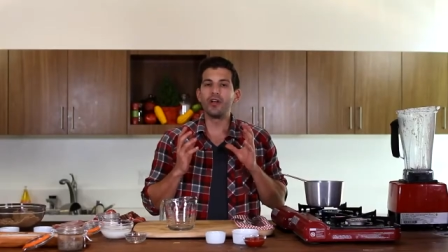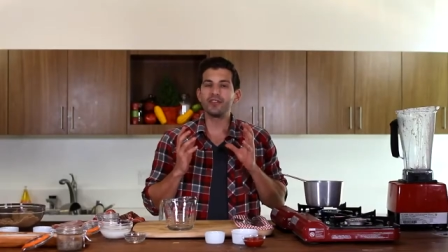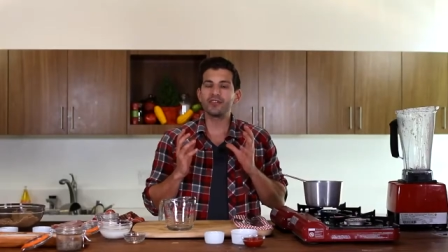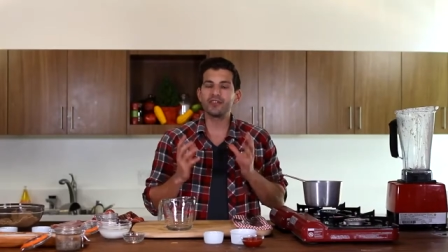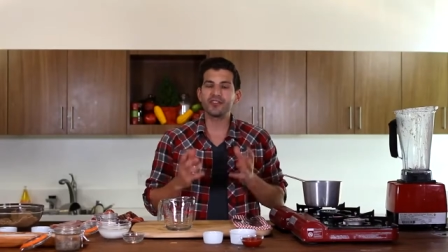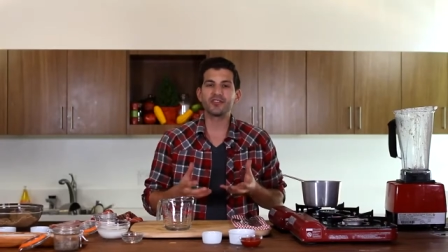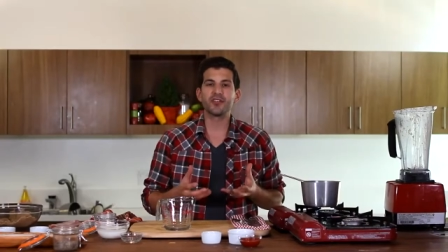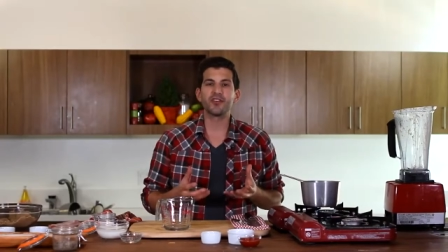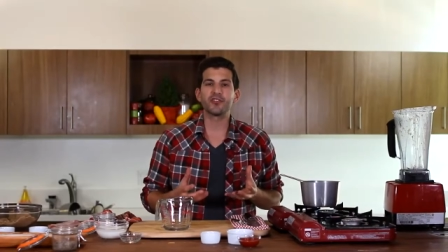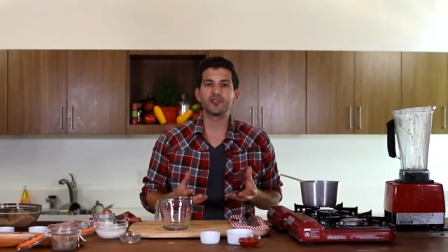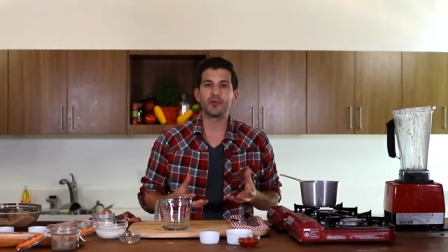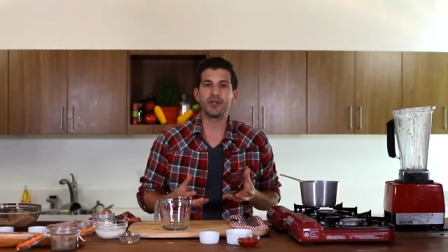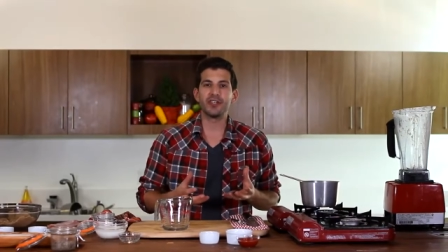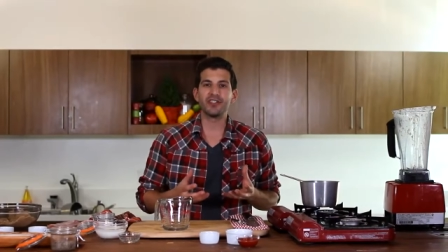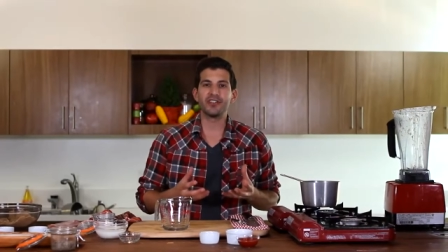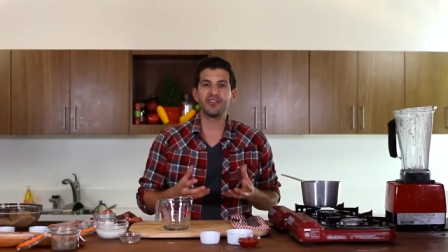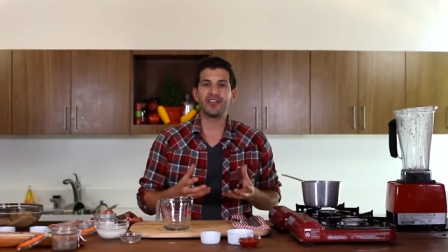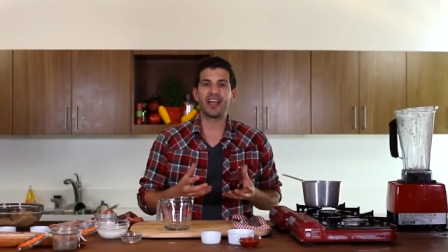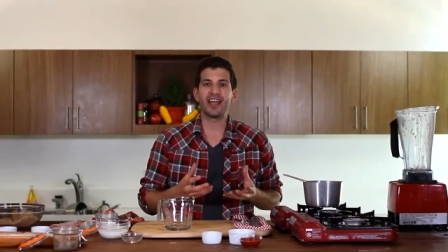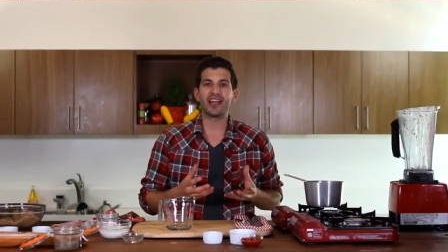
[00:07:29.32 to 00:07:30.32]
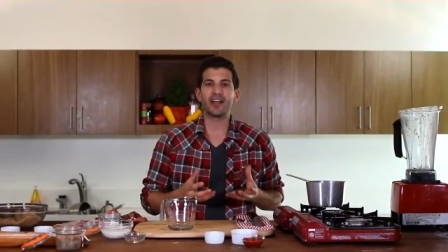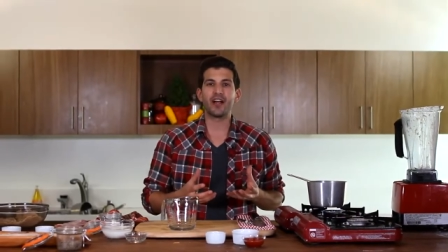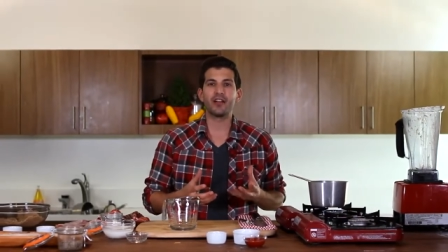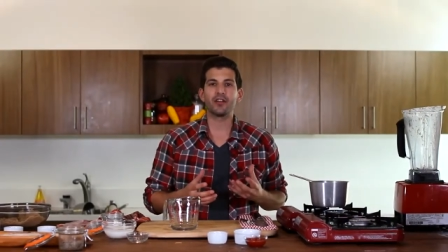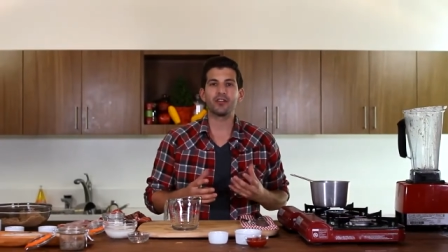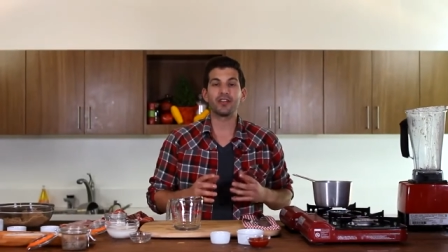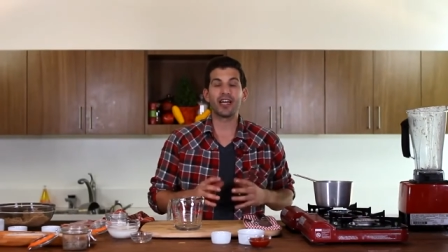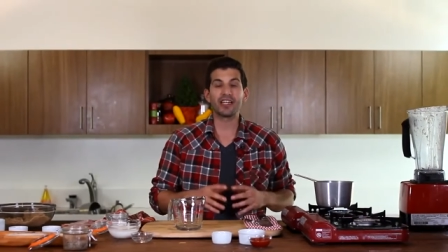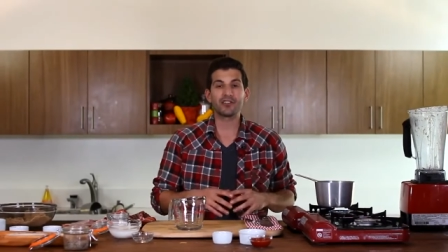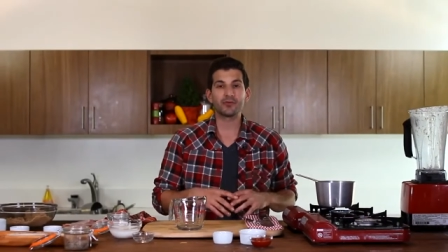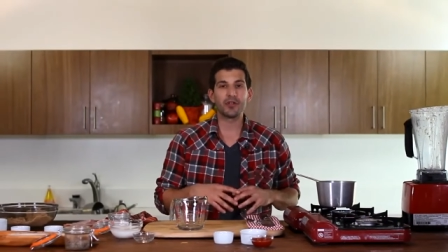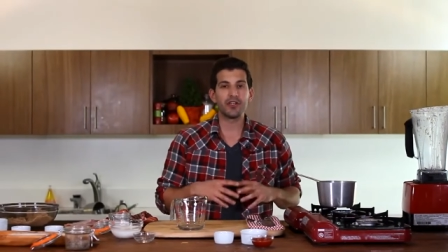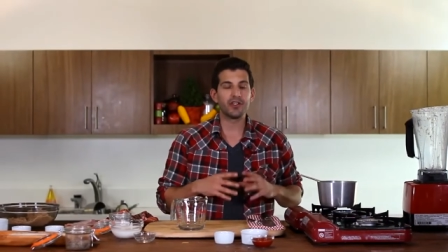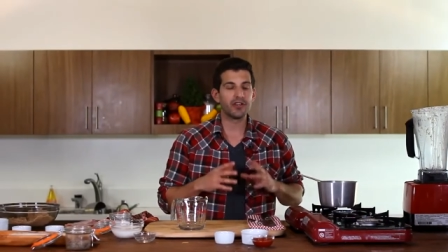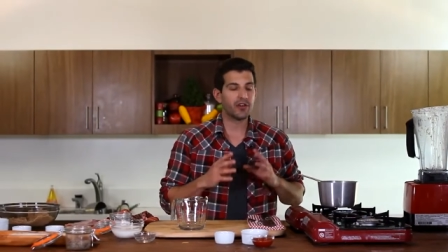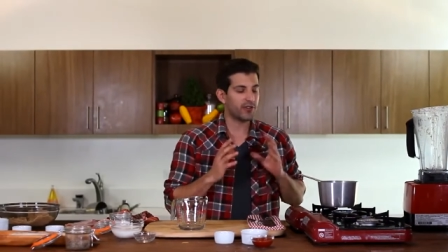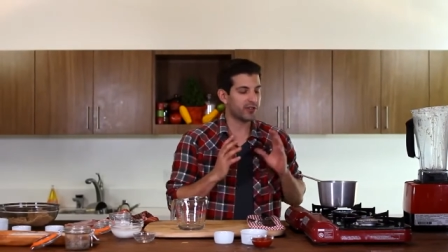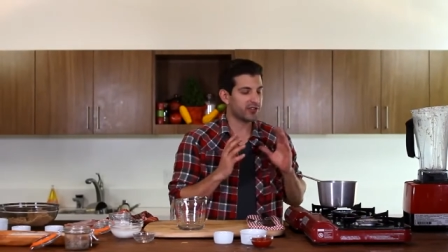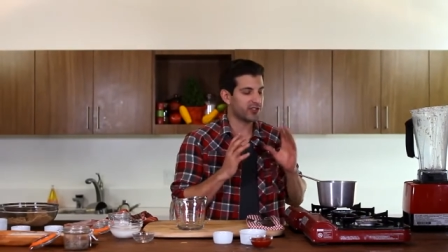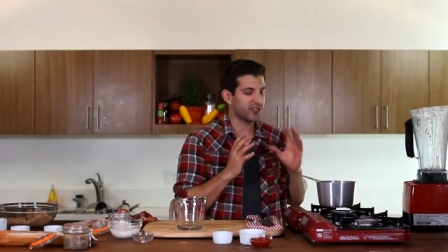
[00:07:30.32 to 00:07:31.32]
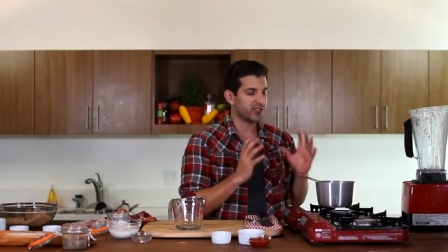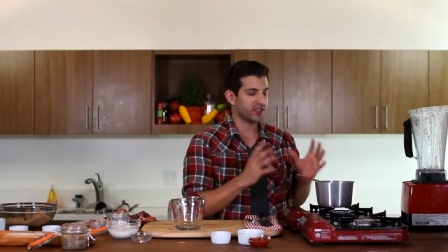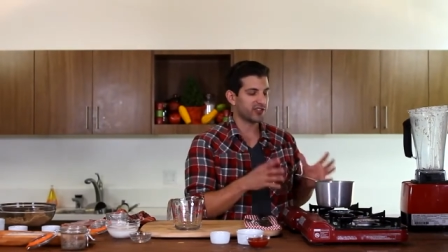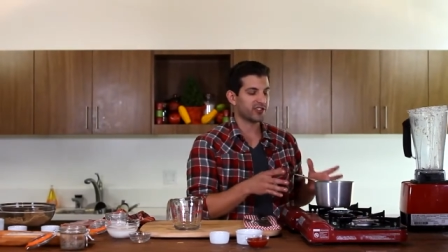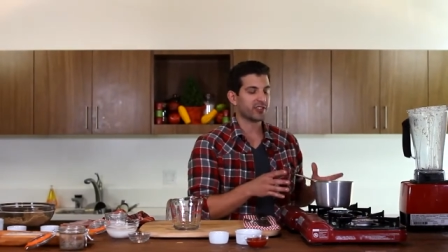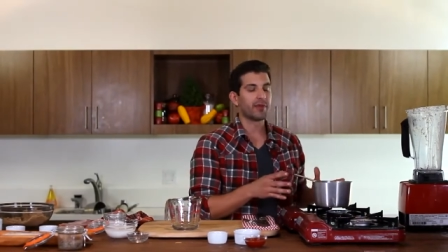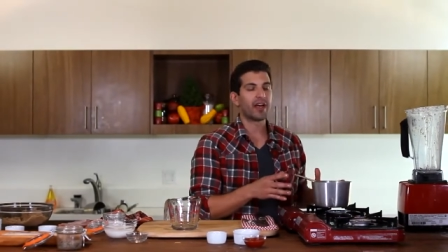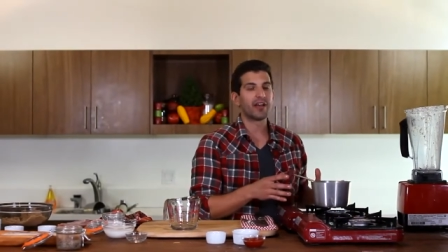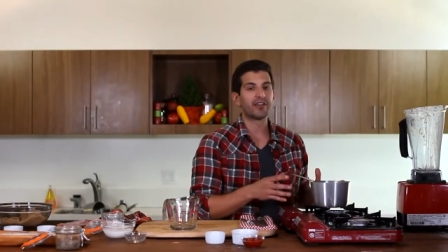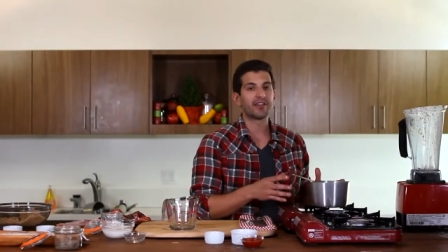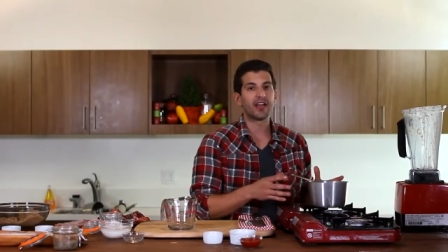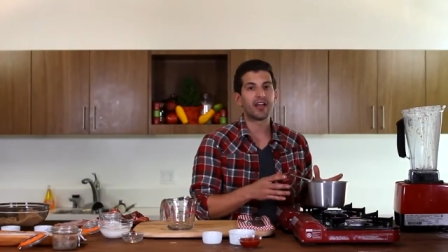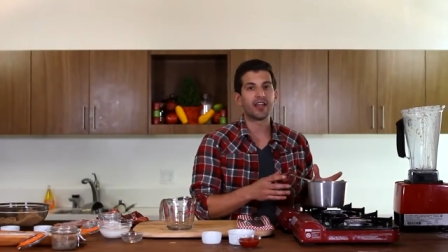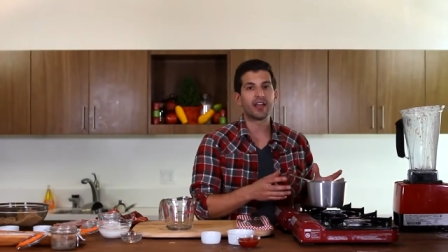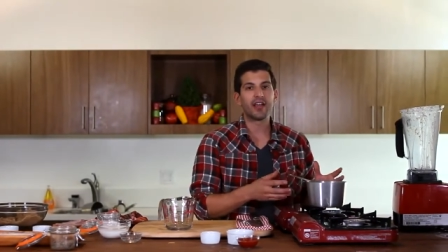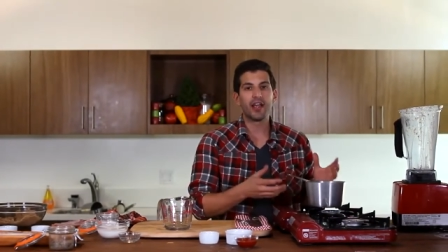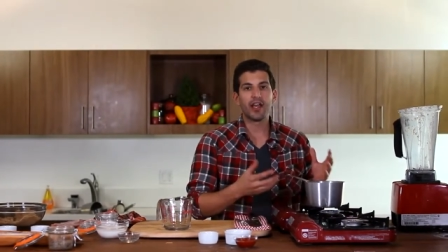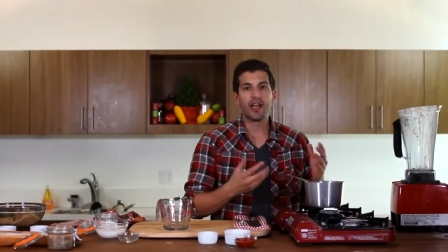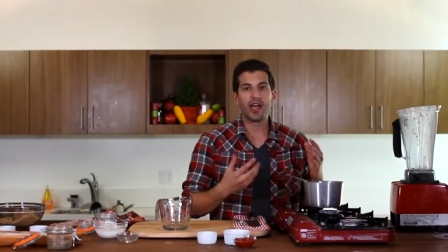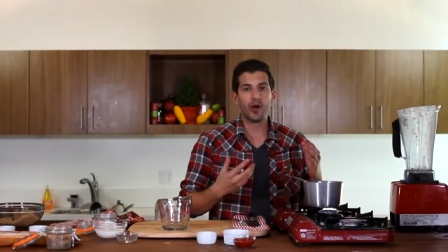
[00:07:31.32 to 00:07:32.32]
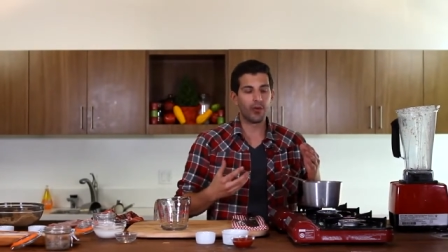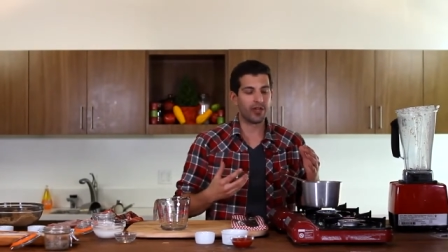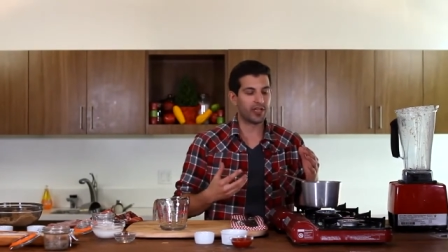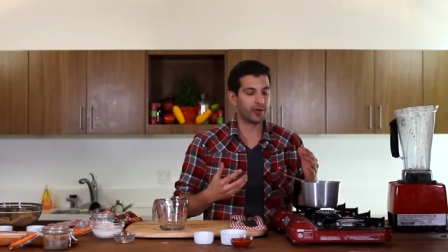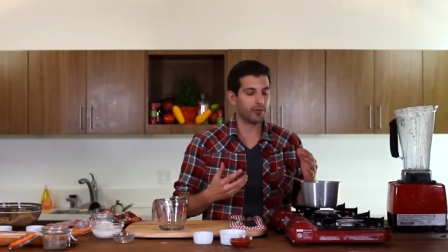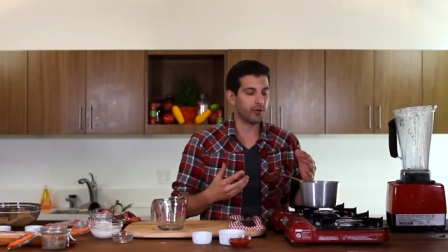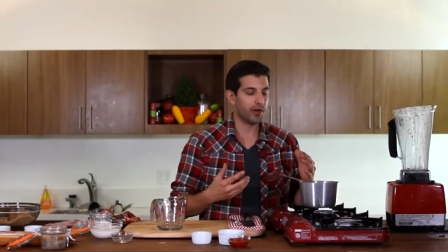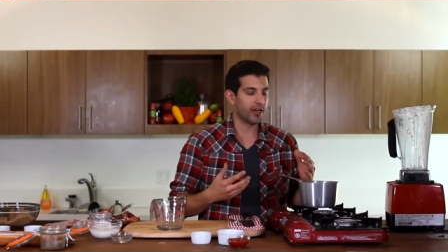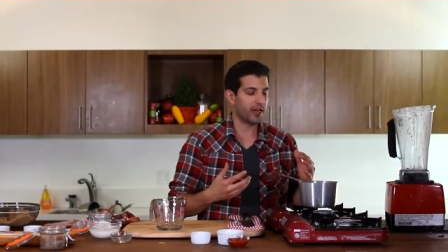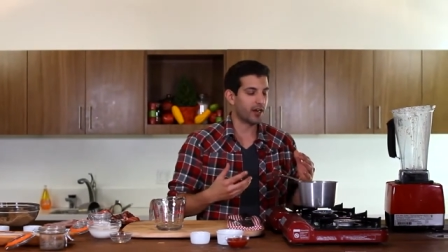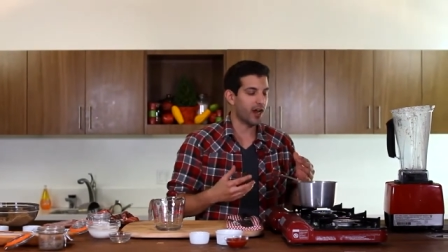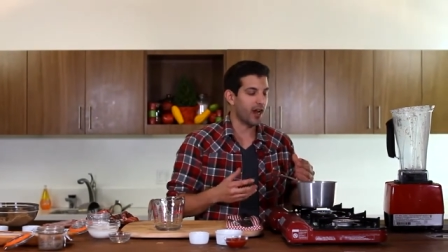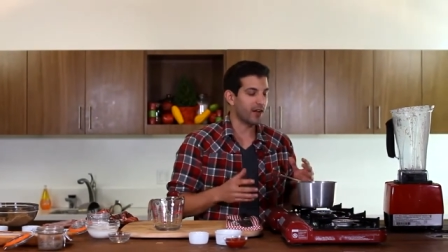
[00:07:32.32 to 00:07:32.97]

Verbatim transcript: Once it starts reaching that color, that's when you know this is just about done and we can bring it